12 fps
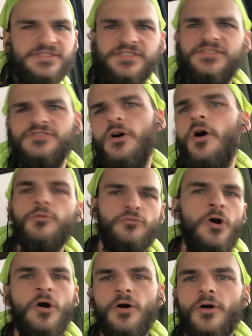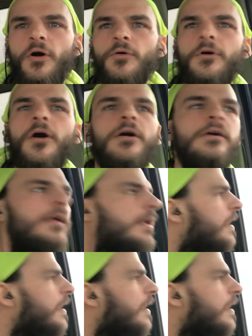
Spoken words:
This is all wrong, all wrong.